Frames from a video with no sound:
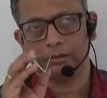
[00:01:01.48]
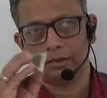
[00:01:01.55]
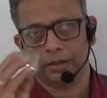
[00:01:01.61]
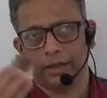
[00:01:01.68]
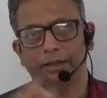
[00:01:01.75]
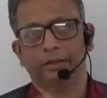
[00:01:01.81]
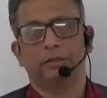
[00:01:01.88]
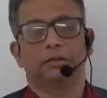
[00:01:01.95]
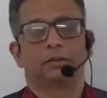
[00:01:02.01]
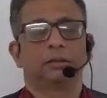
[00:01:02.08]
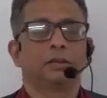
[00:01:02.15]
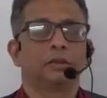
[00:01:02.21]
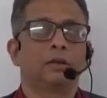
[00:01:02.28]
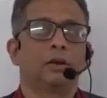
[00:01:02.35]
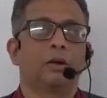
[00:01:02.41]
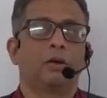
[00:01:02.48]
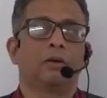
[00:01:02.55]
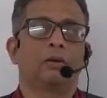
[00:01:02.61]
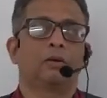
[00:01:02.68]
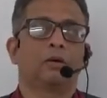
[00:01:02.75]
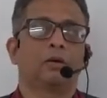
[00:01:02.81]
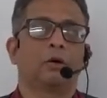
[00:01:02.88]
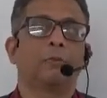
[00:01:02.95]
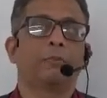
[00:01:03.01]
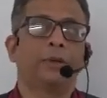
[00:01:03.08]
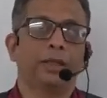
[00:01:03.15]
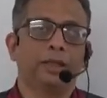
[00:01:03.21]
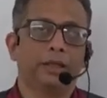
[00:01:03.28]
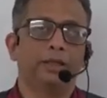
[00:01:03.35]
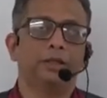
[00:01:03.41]
science or
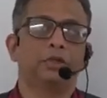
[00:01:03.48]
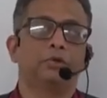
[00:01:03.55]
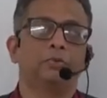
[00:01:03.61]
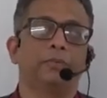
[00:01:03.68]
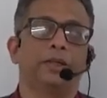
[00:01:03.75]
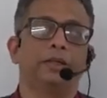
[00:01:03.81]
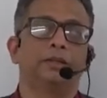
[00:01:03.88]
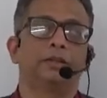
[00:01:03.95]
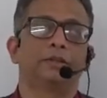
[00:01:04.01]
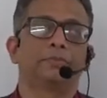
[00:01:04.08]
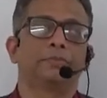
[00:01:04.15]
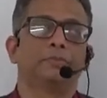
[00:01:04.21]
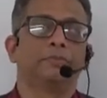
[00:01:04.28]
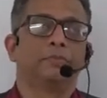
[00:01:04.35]
optical instruments